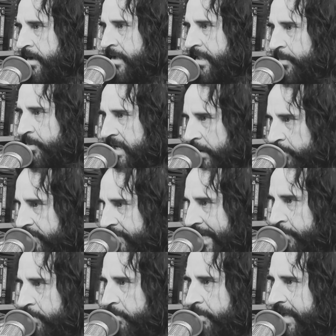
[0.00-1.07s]
that would come with
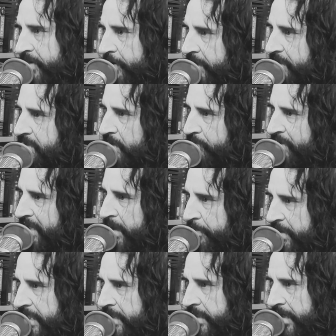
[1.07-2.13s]
that. But man, there is something
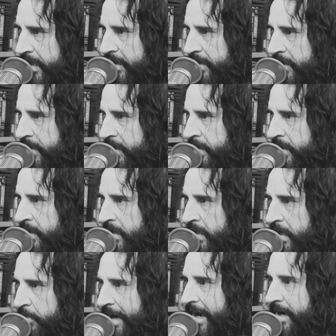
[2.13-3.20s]
appealing
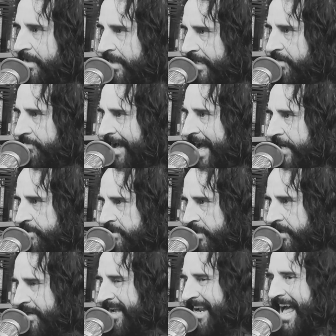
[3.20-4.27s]
about collective
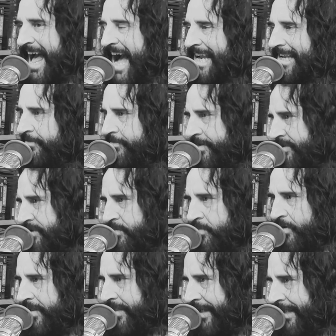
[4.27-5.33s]
action, not activism
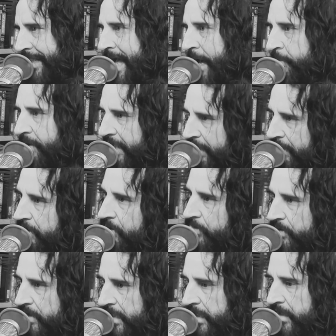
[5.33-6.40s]
or anything like that, but like
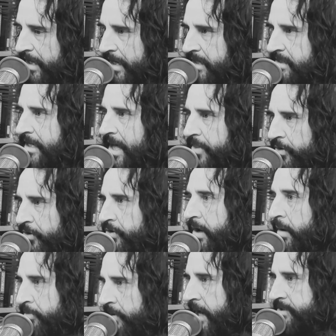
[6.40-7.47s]
literally getting together and creating
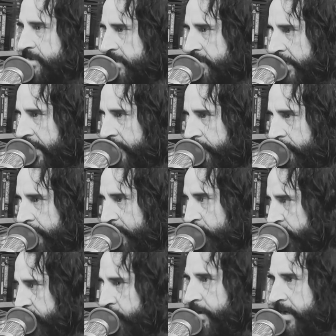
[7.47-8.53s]
a project together. Like
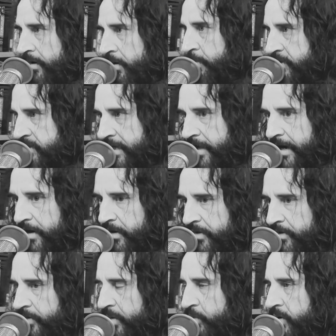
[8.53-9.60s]
we're doing here at Personality Hacker.
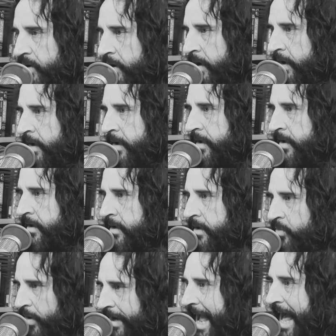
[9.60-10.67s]
Clearly we're,
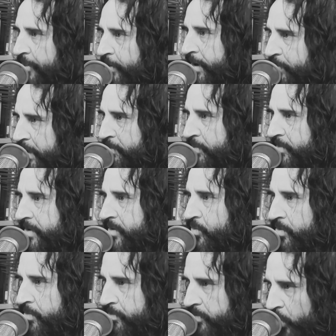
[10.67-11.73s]
we're gathering people and
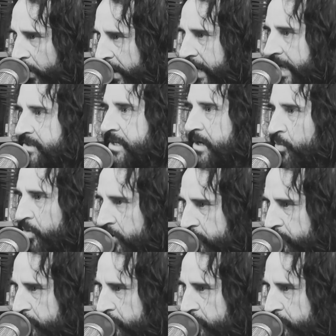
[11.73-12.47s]
we're organizing and we're